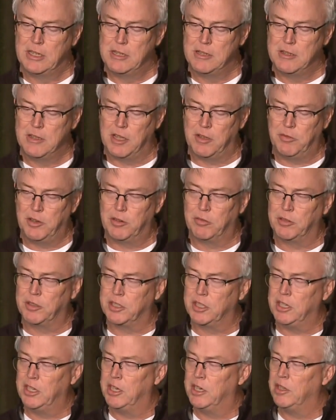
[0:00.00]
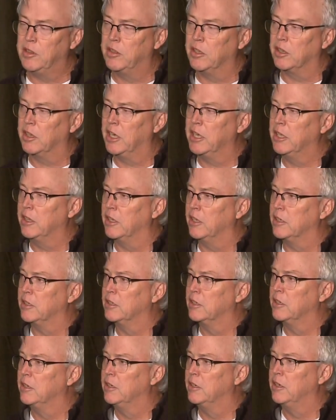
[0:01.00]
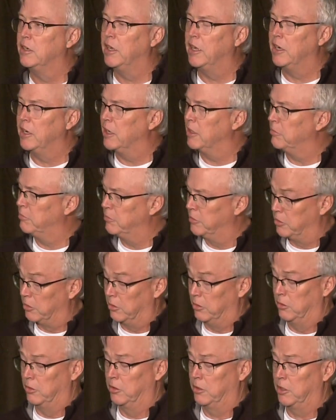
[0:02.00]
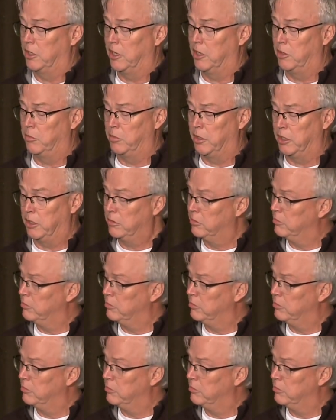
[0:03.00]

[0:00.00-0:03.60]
have you ever seen anything like this? And I sort of looked at him like,